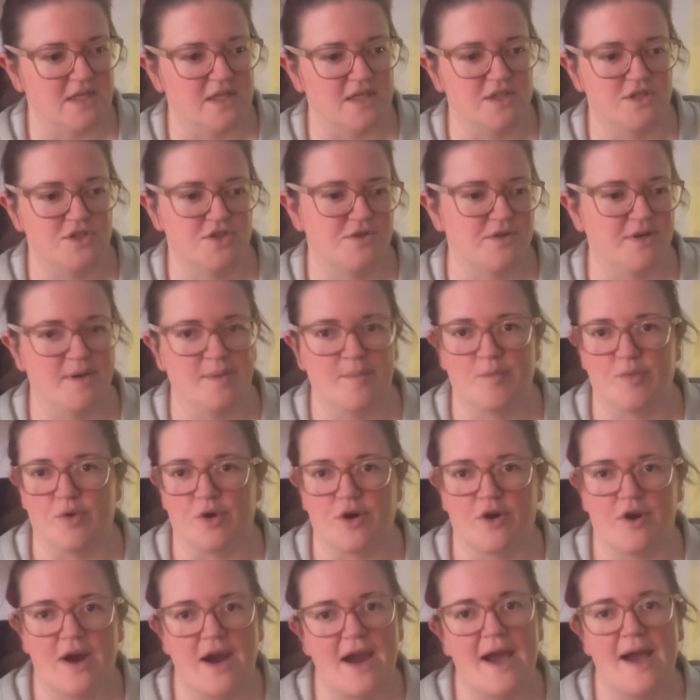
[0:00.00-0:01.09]
shrimp or
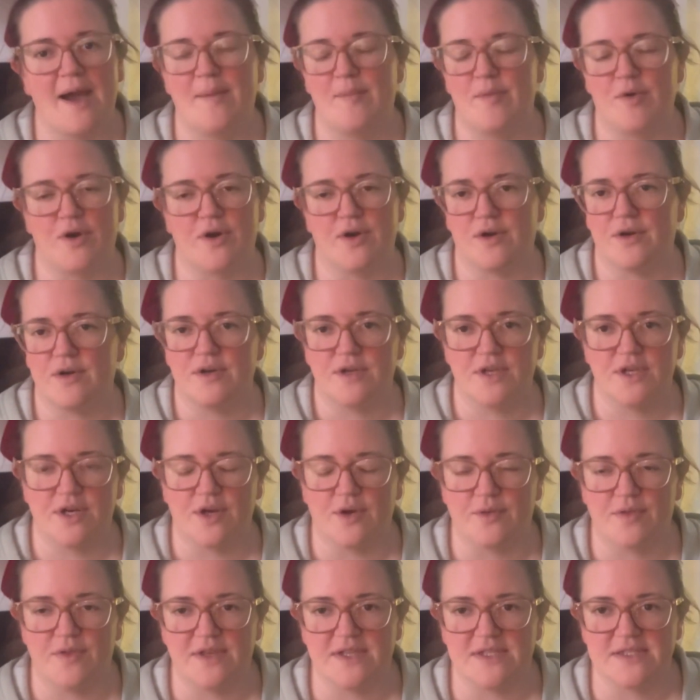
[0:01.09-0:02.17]
crab or,
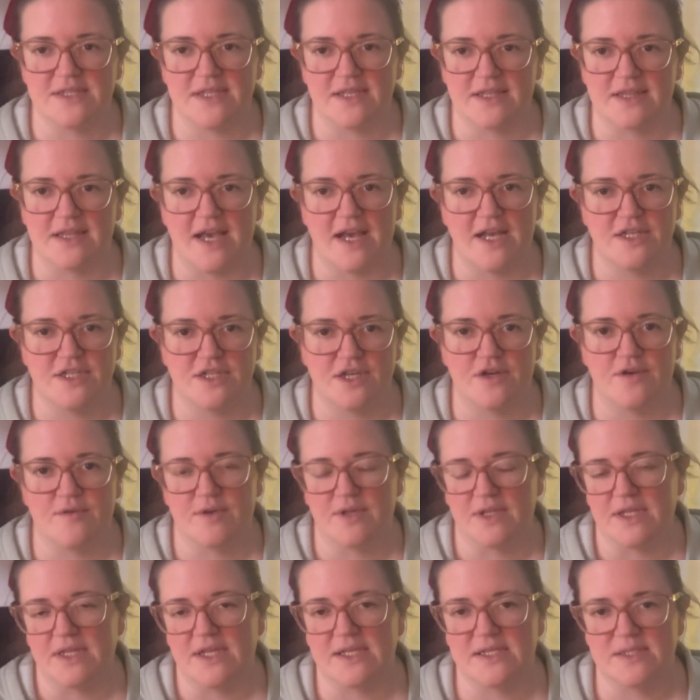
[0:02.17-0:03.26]
things like that. Jarrett
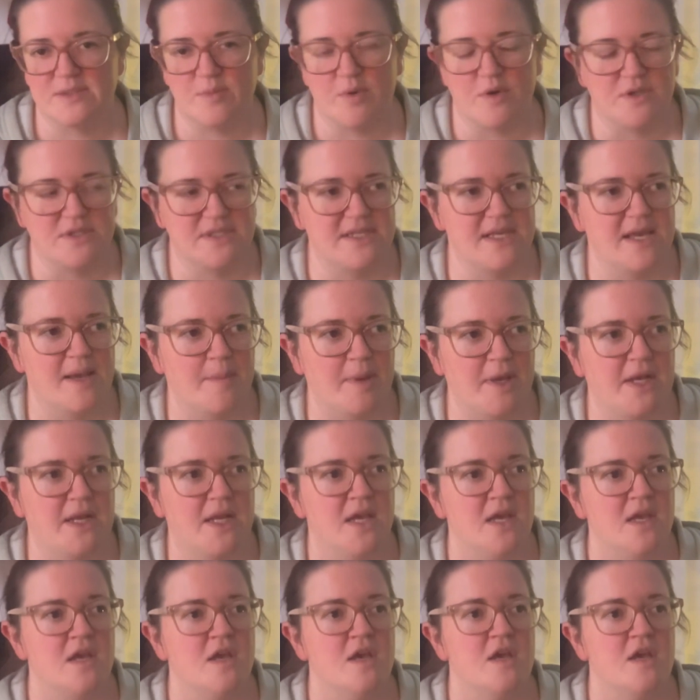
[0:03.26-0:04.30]
really likes smoked salmon.